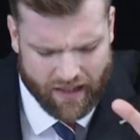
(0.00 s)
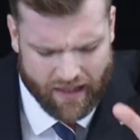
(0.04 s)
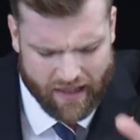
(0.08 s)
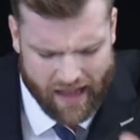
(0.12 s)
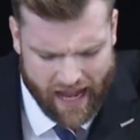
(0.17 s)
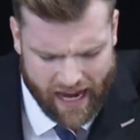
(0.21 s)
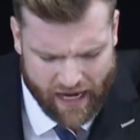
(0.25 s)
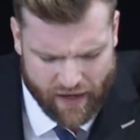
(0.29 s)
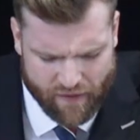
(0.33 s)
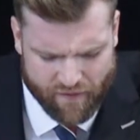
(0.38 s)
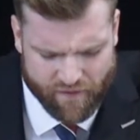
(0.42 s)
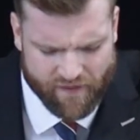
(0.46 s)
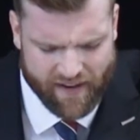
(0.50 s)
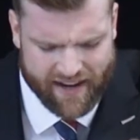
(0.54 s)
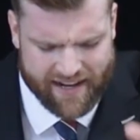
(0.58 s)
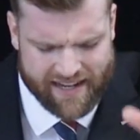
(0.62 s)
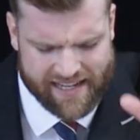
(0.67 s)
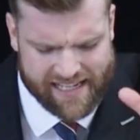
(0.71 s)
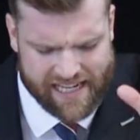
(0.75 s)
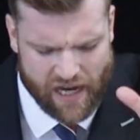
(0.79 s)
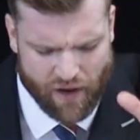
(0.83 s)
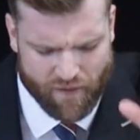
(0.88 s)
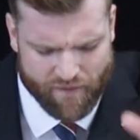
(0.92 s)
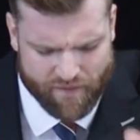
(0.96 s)
life
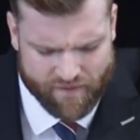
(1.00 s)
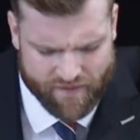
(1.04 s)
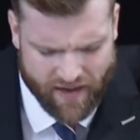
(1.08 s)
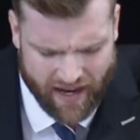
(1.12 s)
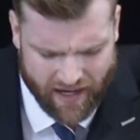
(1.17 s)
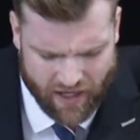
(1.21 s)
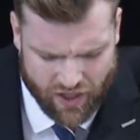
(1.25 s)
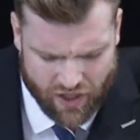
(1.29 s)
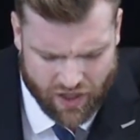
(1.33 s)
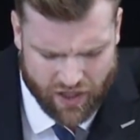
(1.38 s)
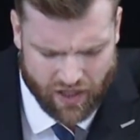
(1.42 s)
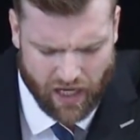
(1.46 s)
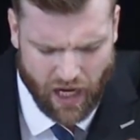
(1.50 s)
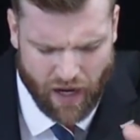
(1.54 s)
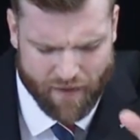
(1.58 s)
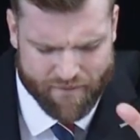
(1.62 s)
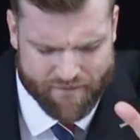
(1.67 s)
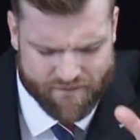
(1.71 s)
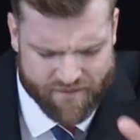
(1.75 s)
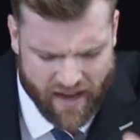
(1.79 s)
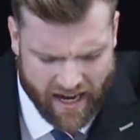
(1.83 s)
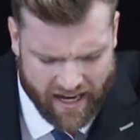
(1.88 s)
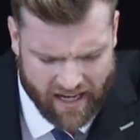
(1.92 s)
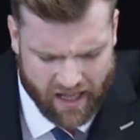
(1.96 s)
and salvation
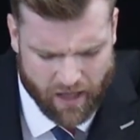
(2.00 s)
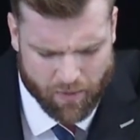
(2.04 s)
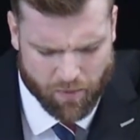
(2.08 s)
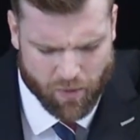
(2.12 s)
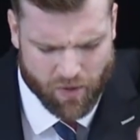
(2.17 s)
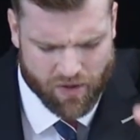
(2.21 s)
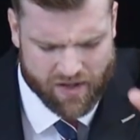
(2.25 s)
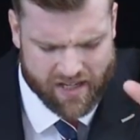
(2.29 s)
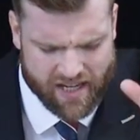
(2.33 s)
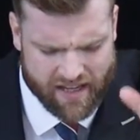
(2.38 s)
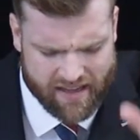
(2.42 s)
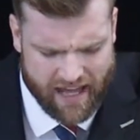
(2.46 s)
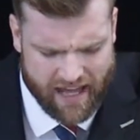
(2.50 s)
available to